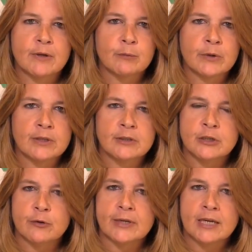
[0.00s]
with, you
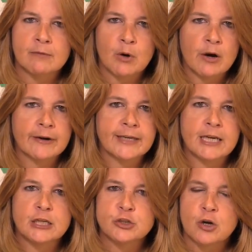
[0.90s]
know, EMR,
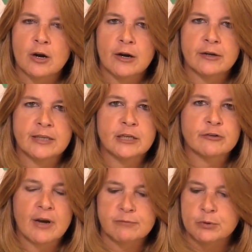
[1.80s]
EHR, the
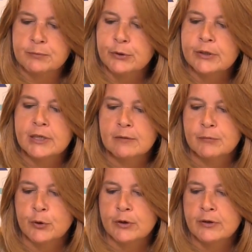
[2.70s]
interoperability
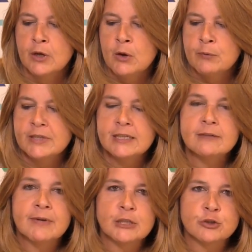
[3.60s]
component, we need to
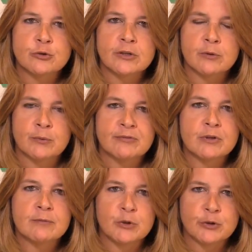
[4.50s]
make sure that we've
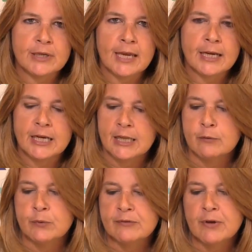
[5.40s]
communicated and that
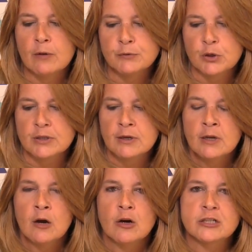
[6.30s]
we've helped our,
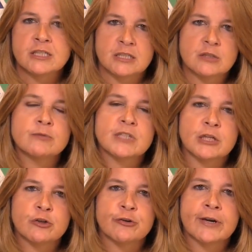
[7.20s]
our systems
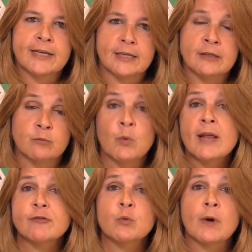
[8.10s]
integrate in
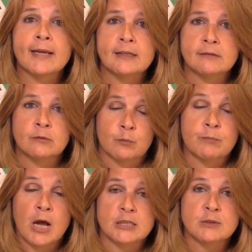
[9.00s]
whatever way
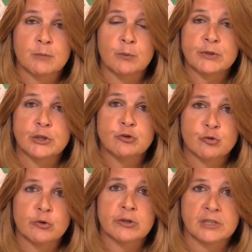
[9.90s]
possible within your
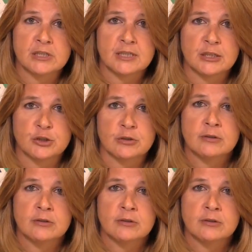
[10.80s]
organization.